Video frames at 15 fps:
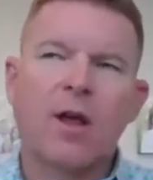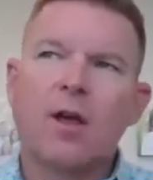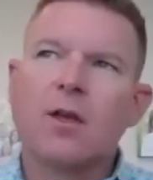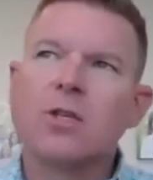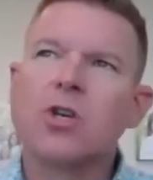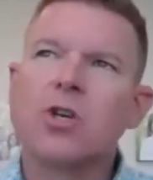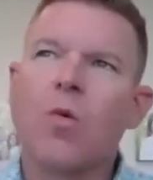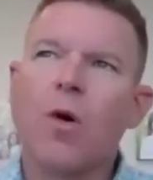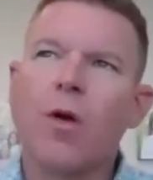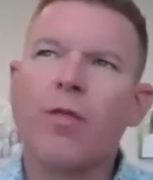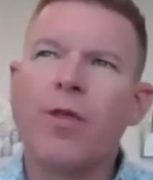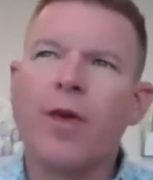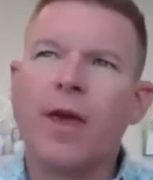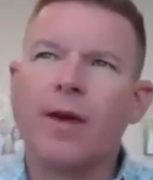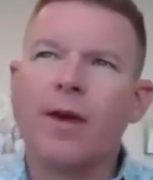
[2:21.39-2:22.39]
So one
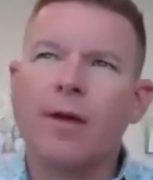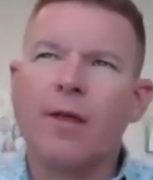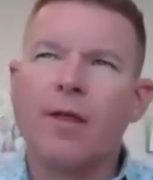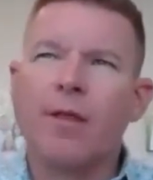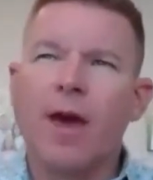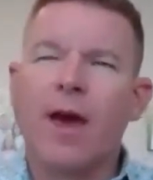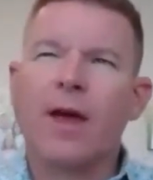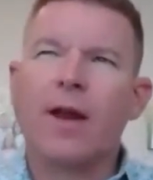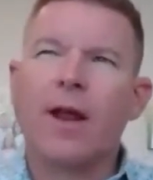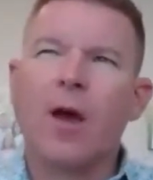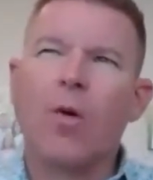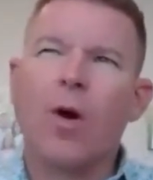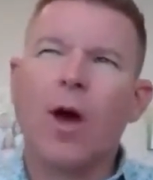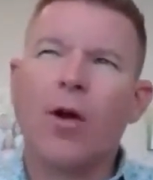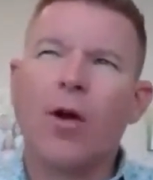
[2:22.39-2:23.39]
thing that
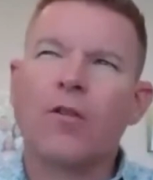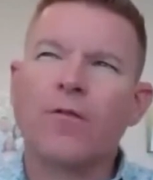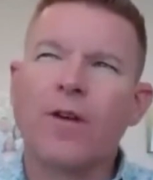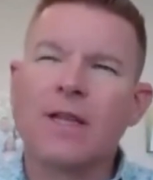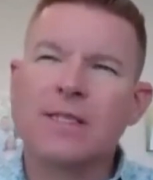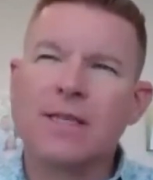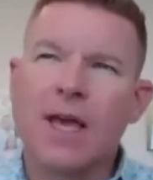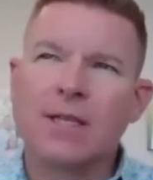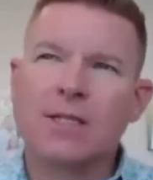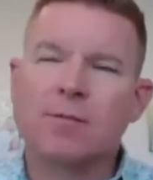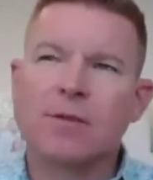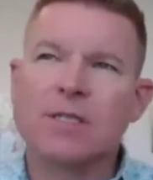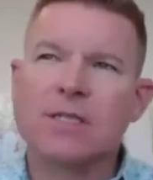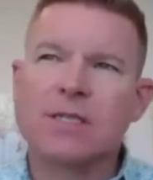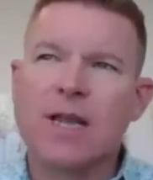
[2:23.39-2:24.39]
I don't know if I'd say it's a
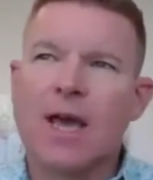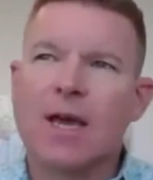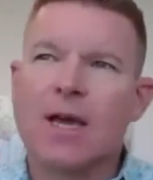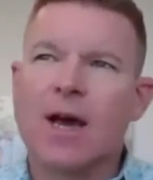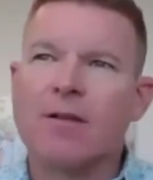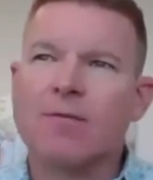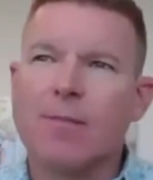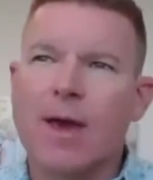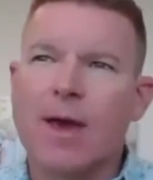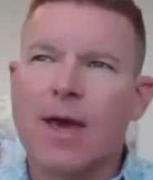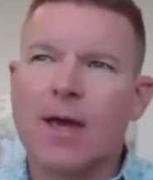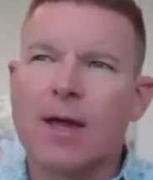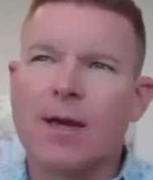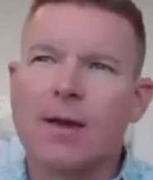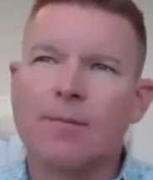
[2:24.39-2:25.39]
mistake I've
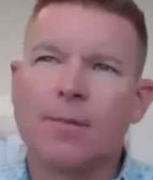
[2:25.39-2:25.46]
made,